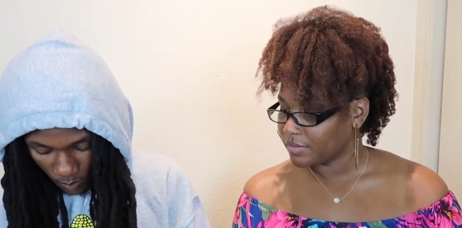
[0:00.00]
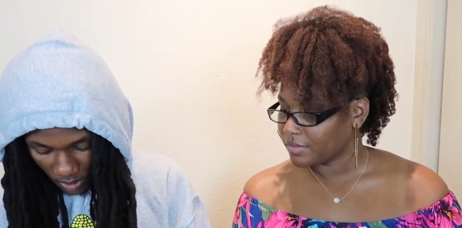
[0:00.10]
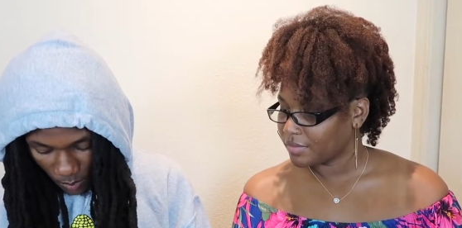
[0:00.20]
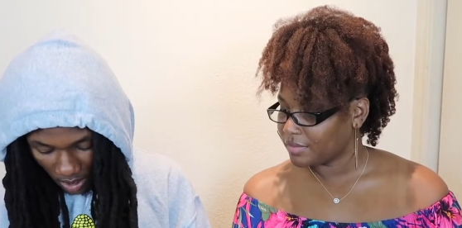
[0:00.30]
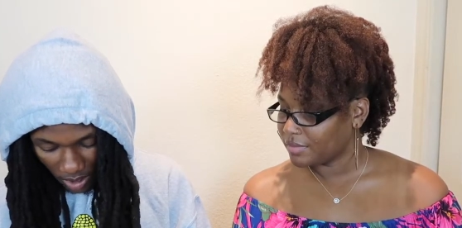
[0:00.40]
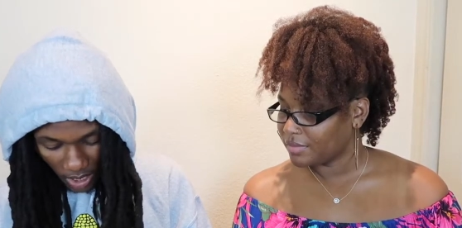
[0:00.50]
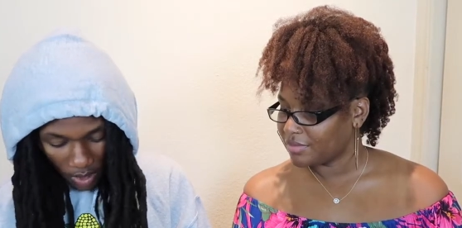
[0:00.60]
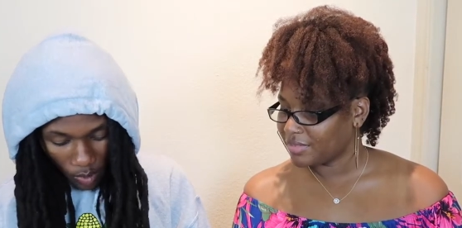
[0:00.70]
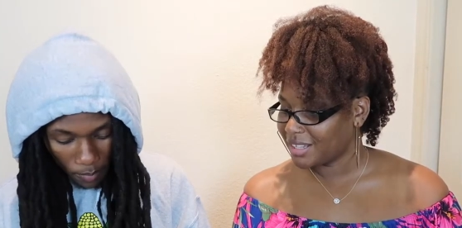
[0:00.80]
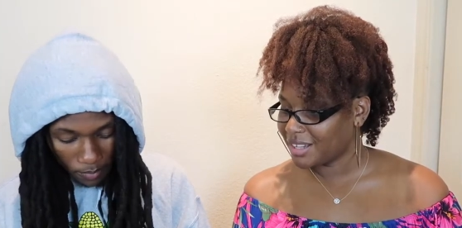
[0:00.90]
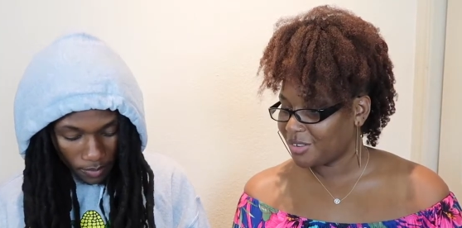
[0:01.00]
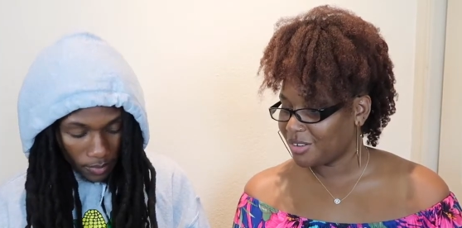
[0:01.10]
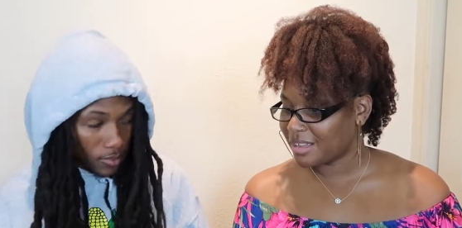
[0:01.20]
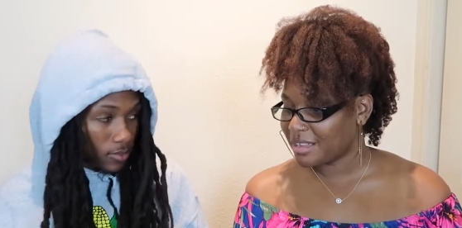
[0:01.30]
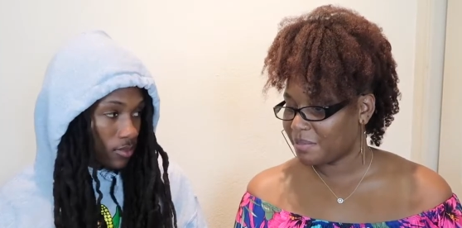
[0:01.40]
Speaker 1: This pancake out. Does it
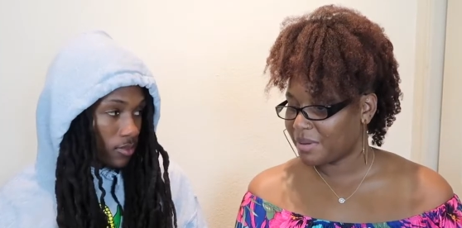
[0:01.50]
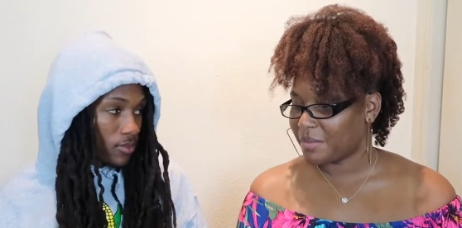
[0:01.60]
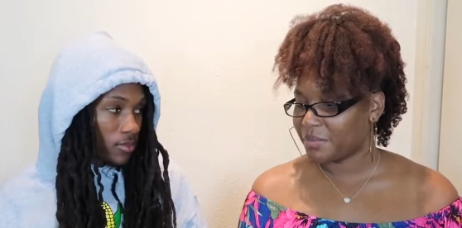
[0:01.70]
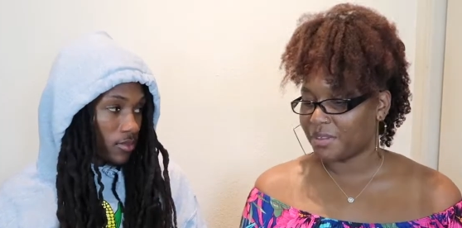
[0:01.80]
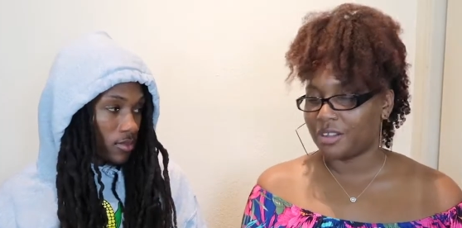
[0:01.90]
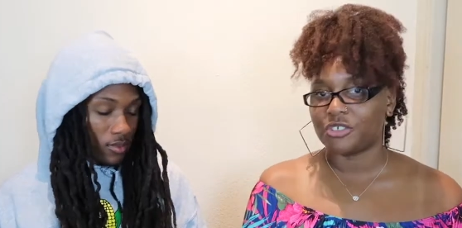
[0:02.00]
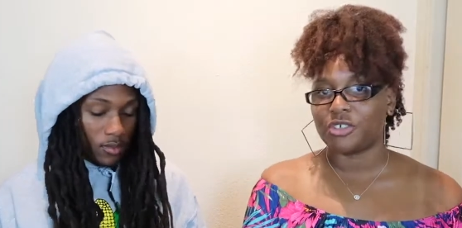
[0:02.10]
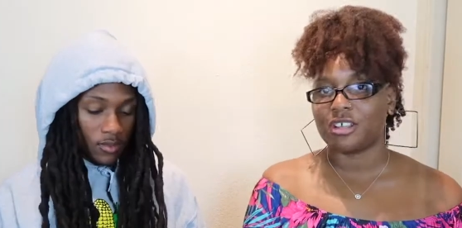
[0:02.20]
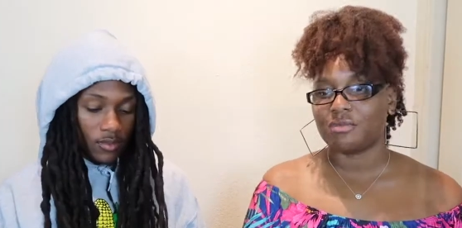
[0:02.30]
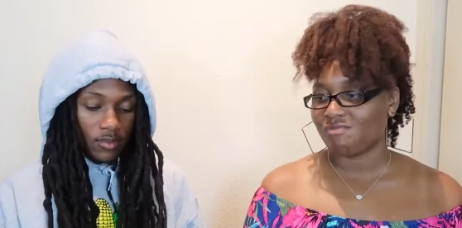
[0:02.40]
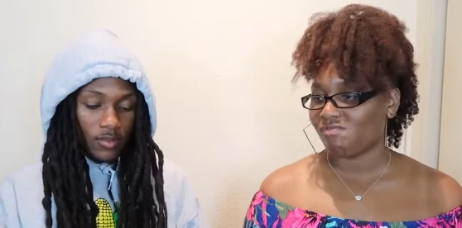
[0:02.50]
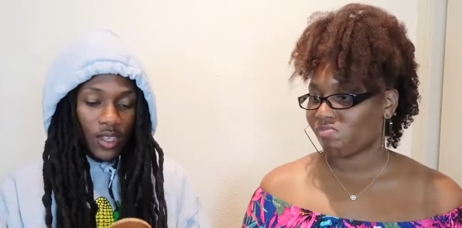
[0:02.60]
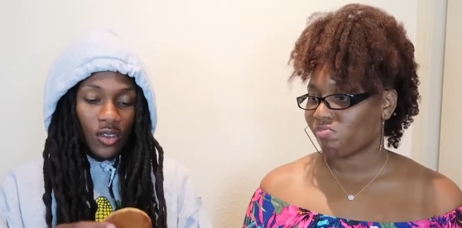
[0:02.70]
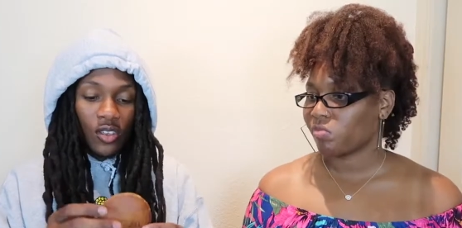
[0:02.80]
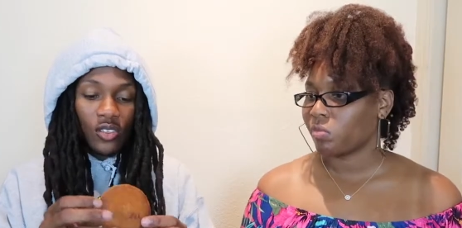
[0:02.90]
Speaker 2: look like a pancake? Show you.
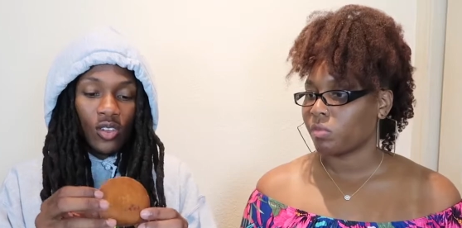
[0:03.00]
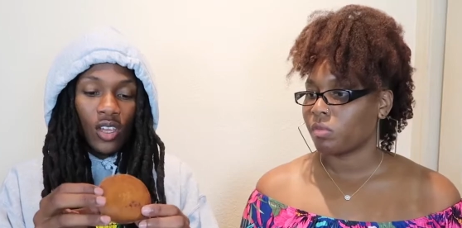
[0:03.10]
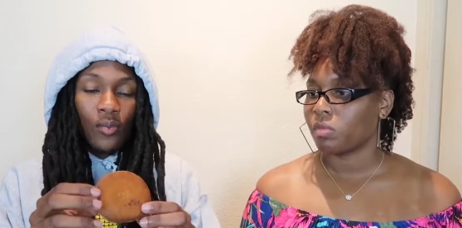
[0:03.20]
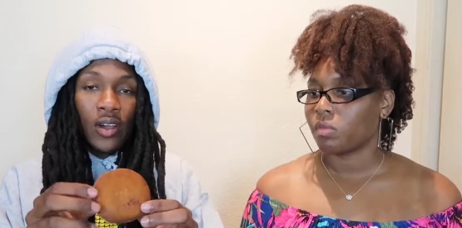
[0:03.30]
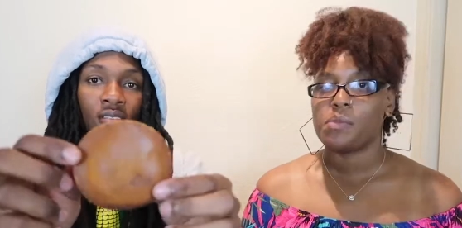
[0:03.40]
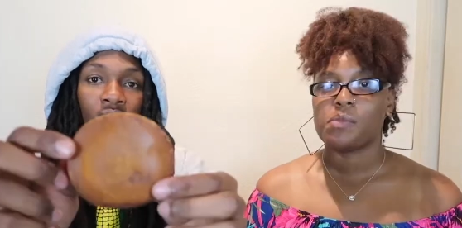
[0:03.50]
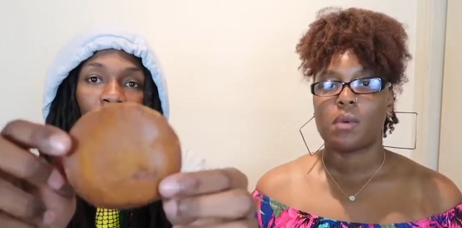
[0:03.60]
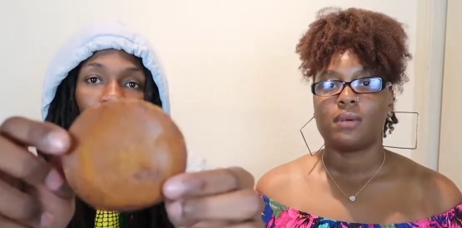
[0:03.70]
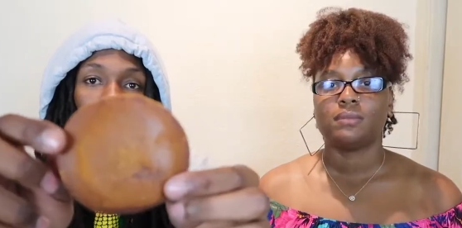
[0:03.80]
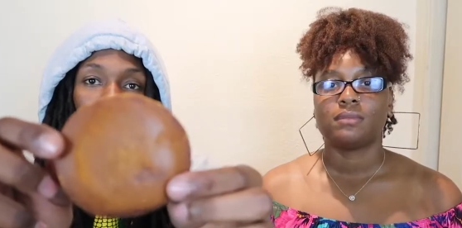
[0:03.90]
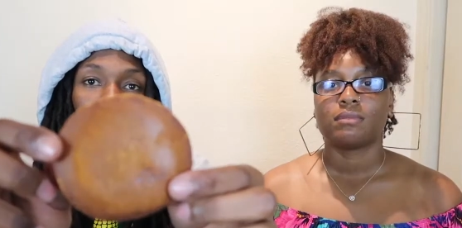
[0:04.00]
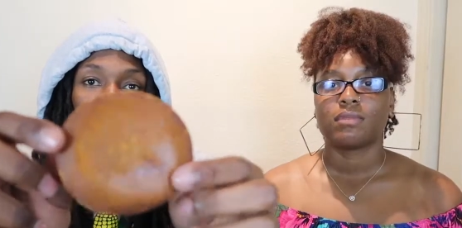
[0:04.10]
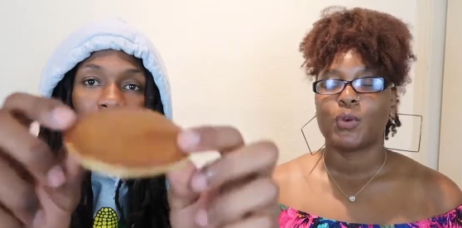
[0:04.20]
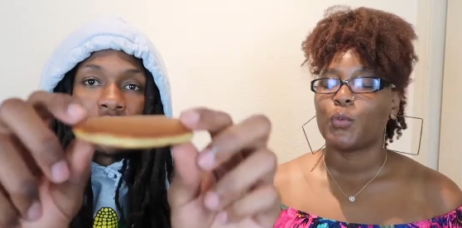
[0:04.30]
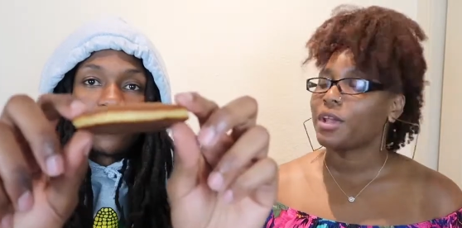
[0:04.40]
Speaker 1: Maybe you just look up.
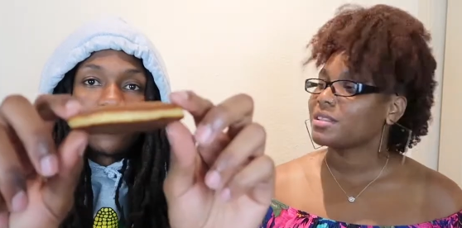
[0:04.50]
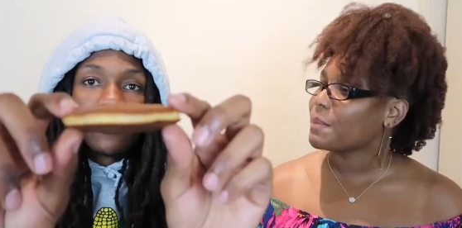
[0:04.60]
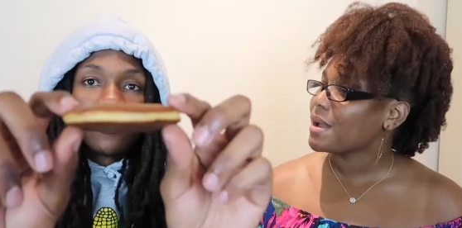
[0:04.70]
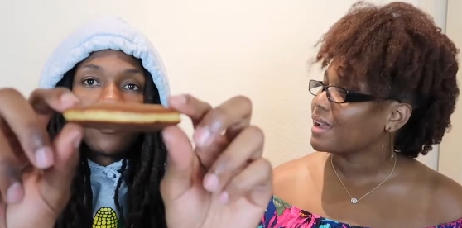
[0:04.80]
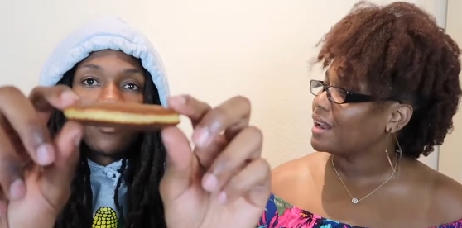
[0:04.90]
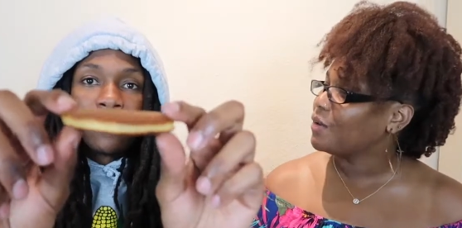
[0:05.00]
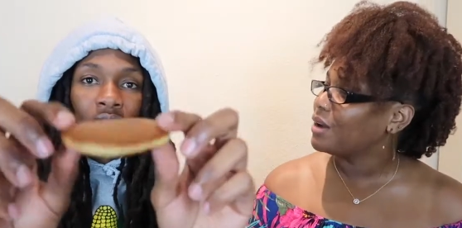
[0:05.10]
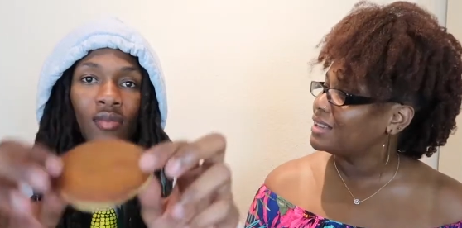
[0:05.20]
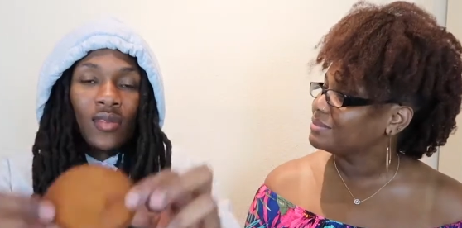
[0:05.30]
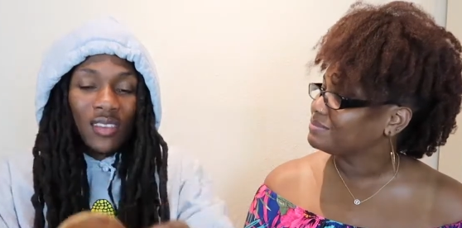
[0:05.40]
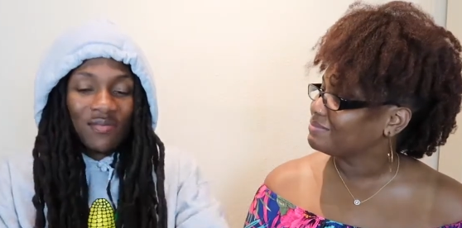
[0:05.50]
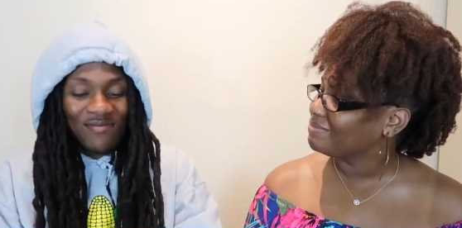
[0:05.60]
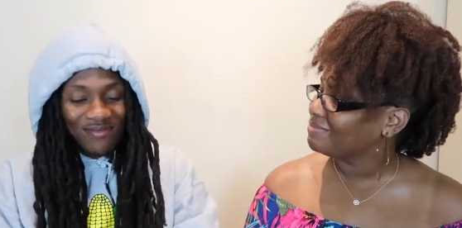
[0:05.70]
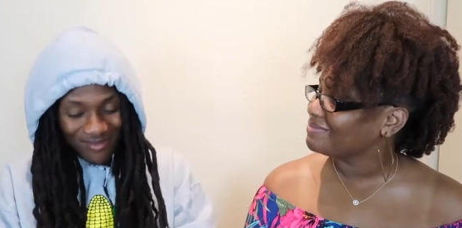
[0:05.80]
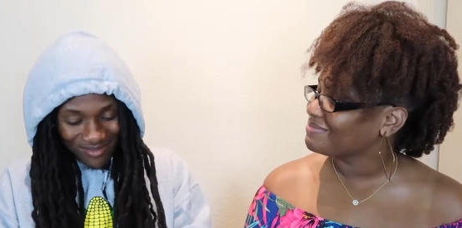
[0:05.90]
Speaker 2: What is a pancake out of what?
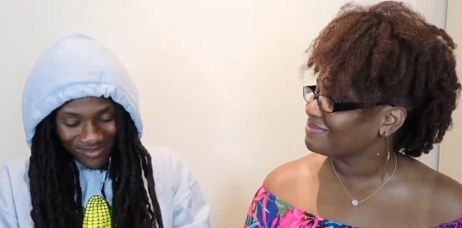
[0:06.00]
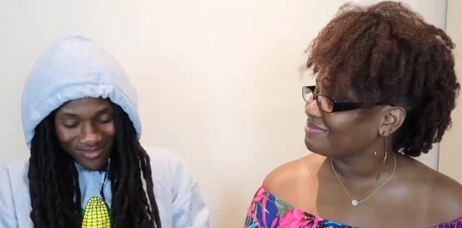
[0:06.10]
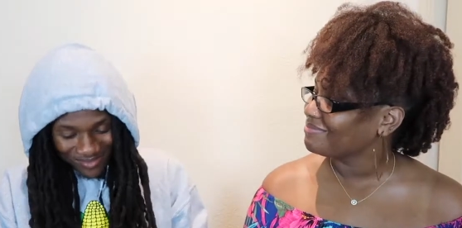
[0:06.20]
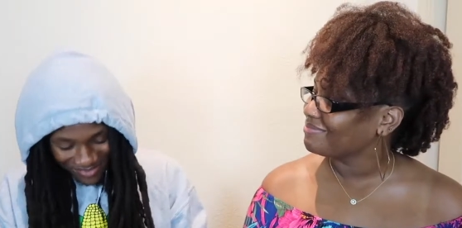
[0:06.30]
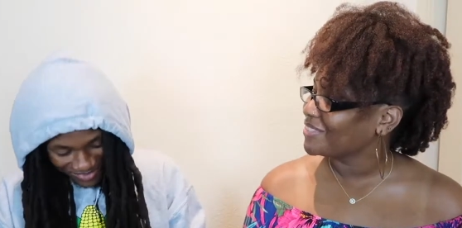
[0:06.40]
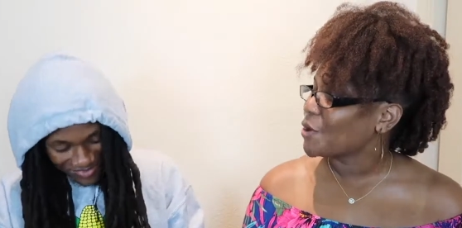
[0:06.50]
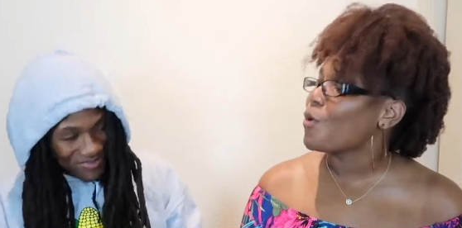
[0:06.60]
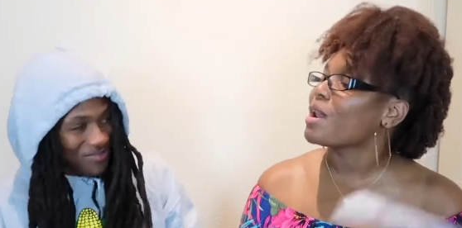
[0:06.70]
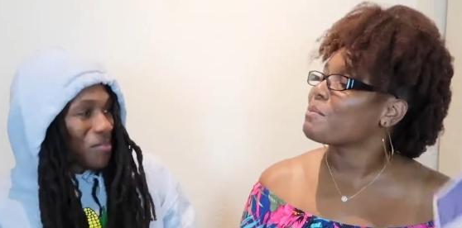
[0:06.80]
What a